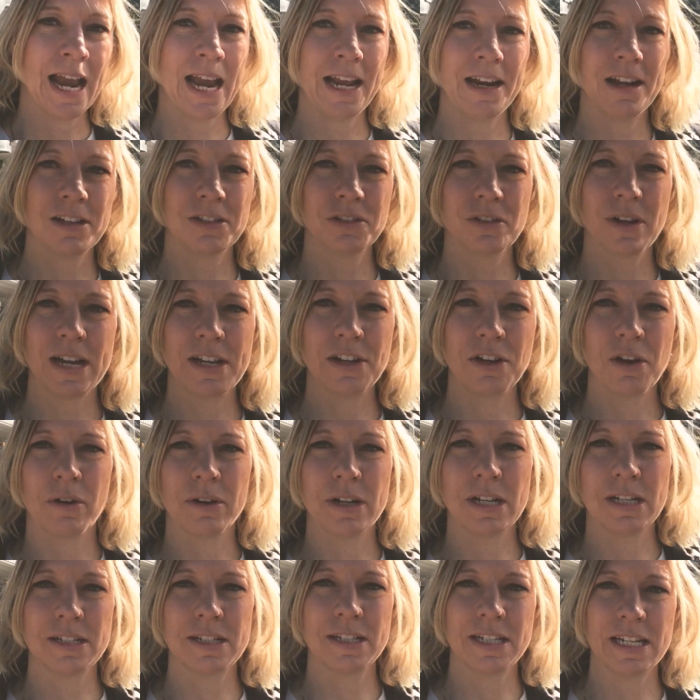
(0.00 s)
And also I
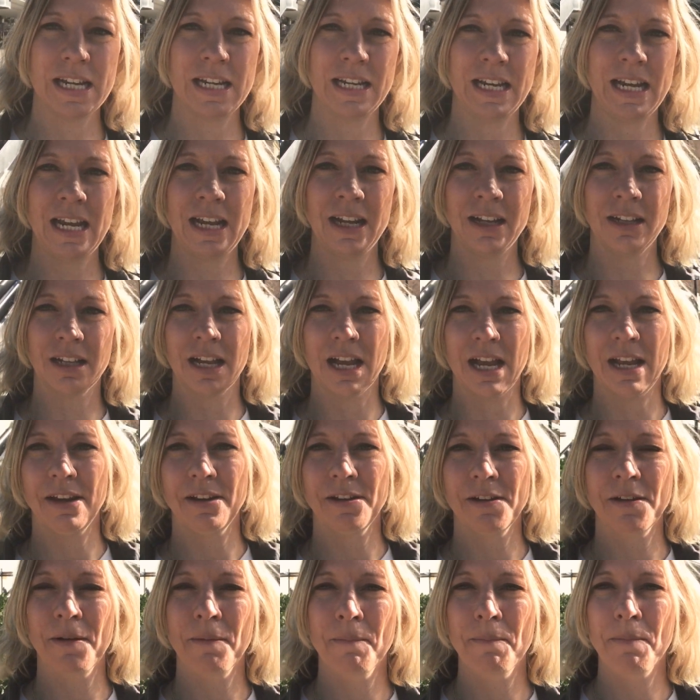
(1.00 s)
noticed in
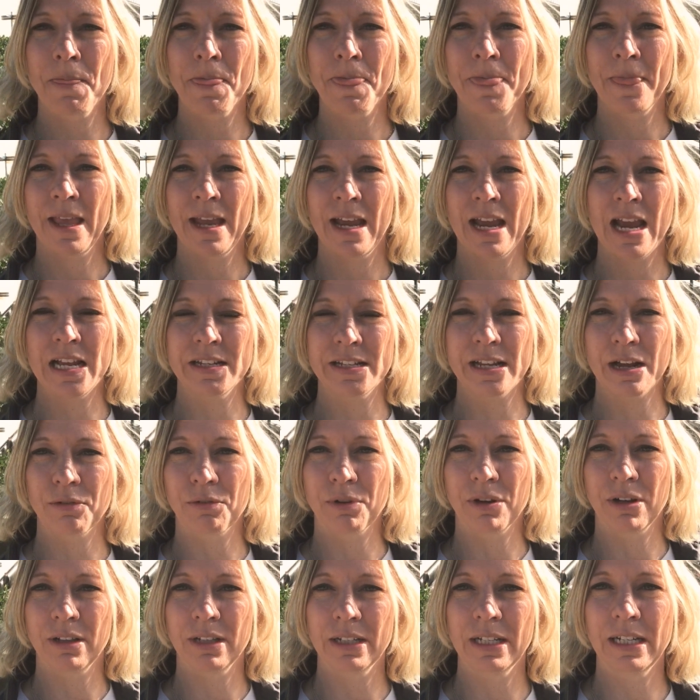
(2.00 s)
England, as I
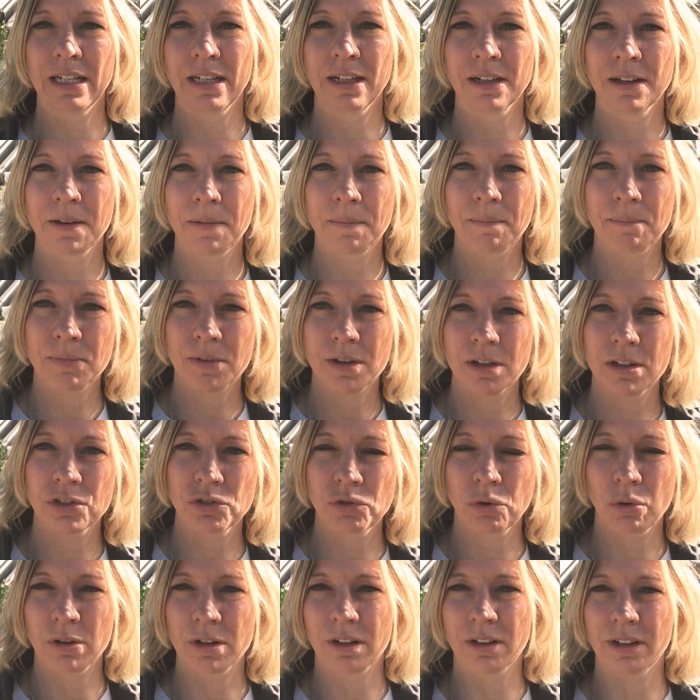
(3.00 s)
really
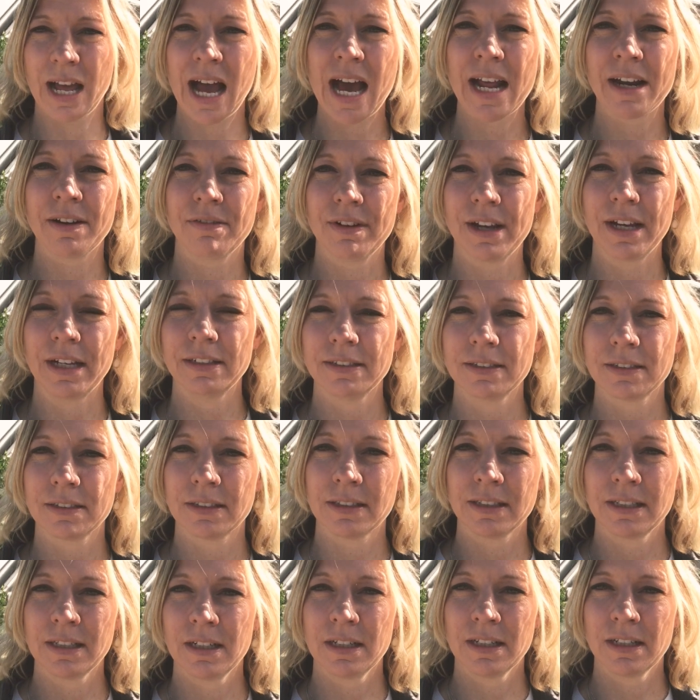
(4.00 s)
toured a lot of it,
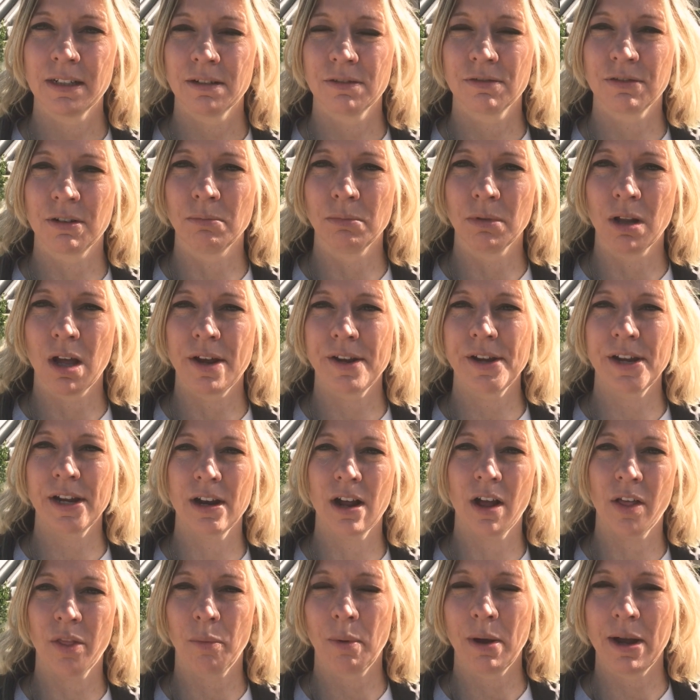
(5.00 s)
from
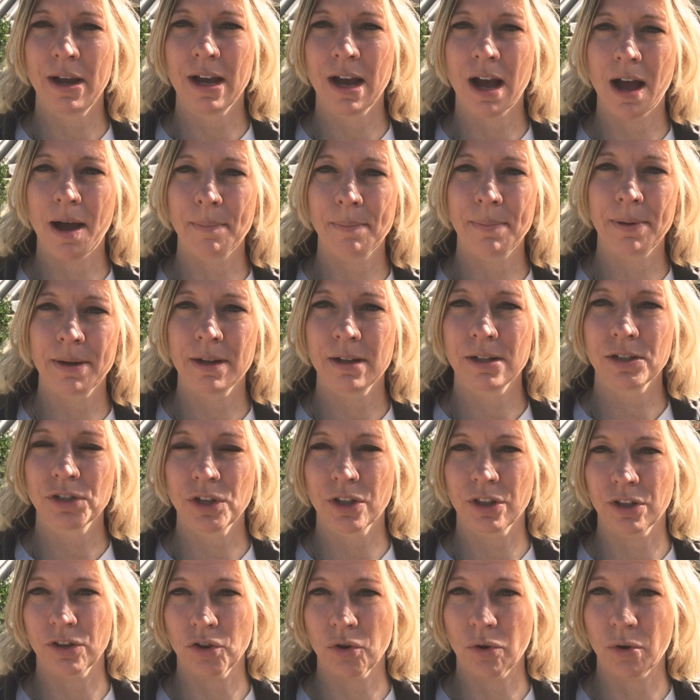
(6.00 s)
London all the way up
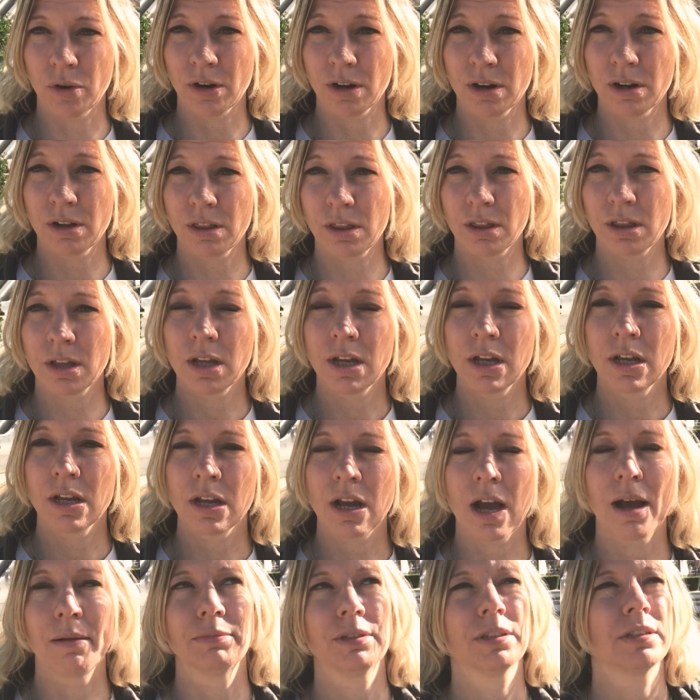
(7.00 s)
to the north,
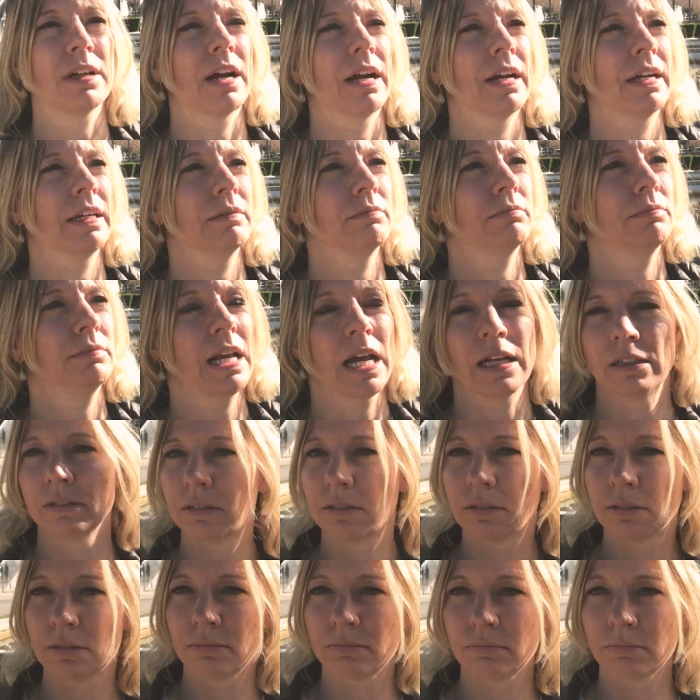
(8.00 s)

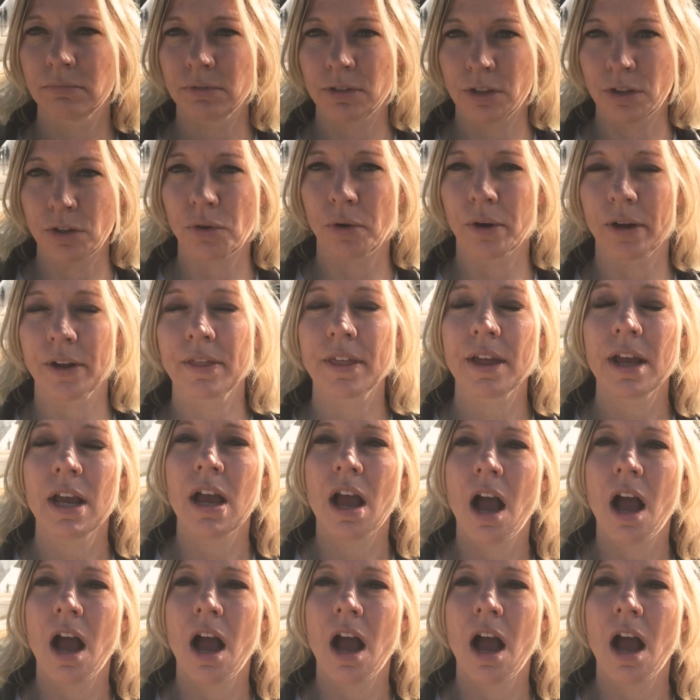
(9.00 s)
to the north,